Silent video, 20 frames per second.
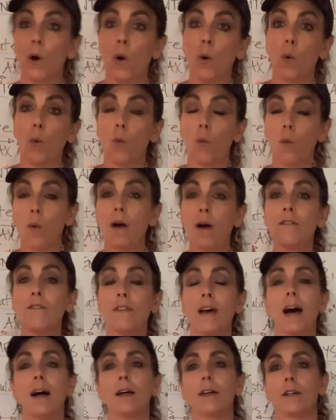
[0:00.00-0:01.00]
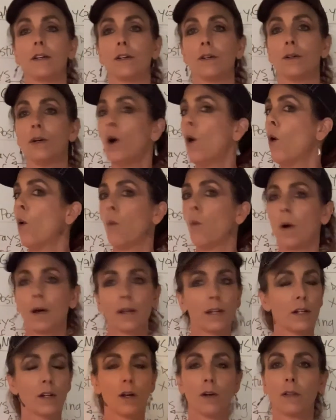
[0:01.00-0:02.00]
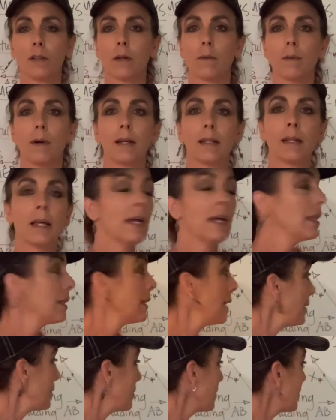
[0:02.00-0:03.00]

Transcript: one value, one and only one. Let's